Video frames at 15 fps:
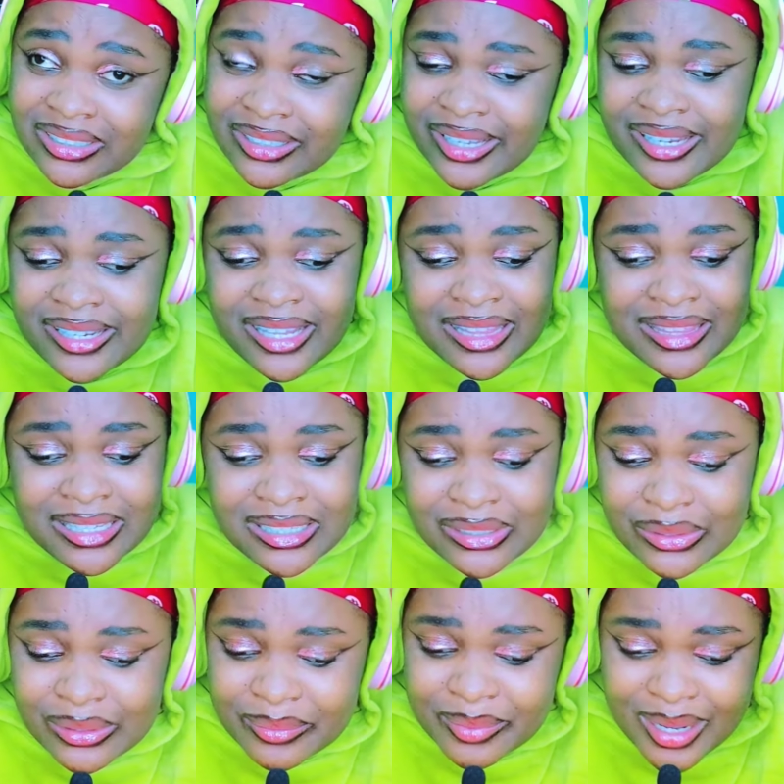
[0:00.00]
Ain't nothing
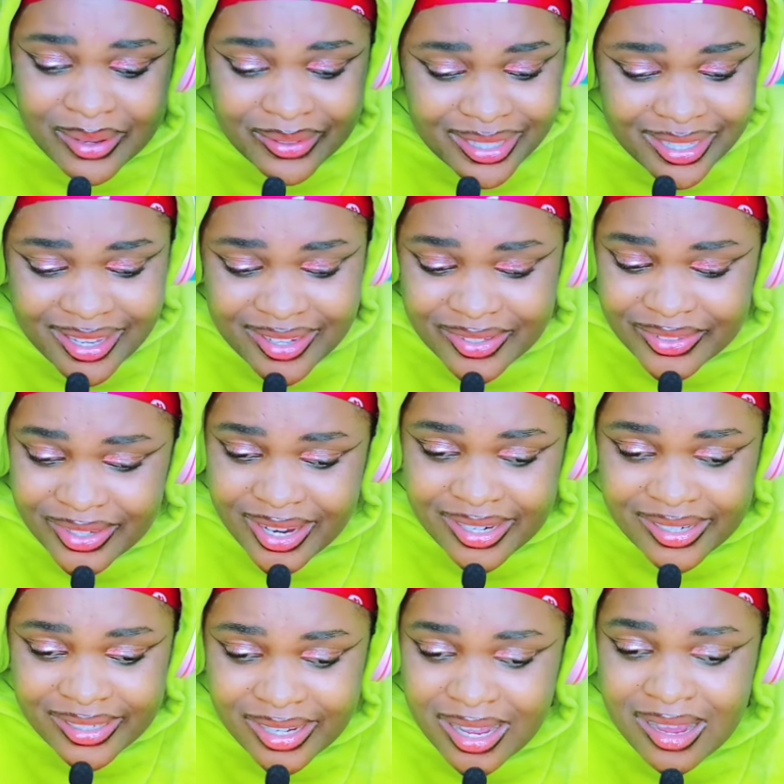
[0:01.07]
good about Kenya right
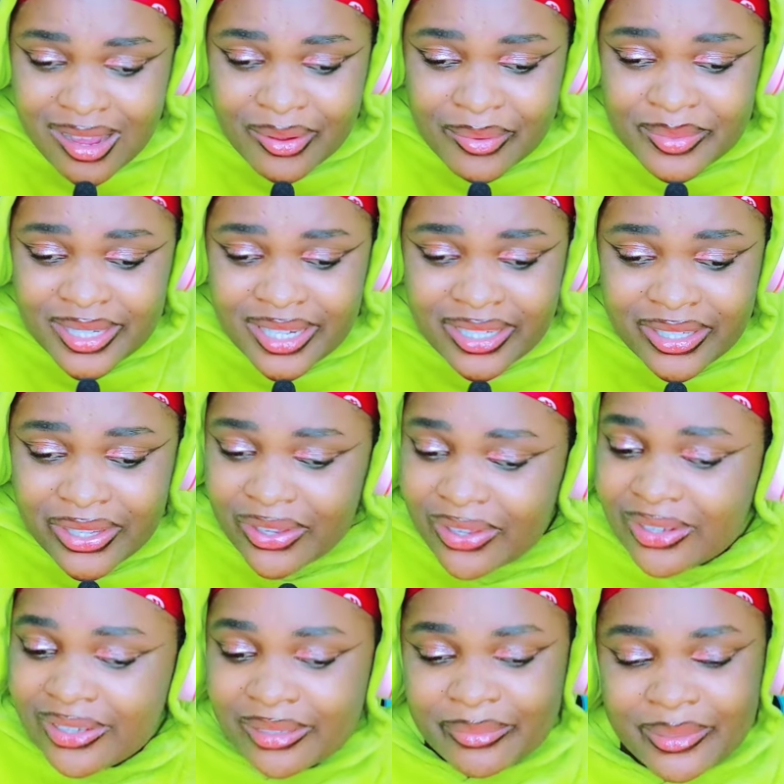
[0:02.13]
now. I'm telling
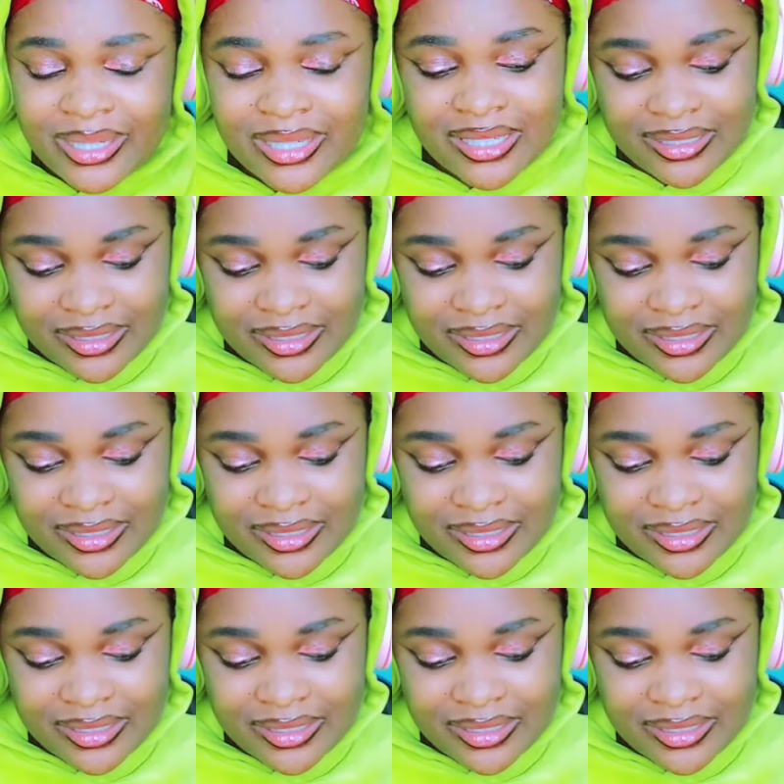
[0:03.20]
y'all, bruh.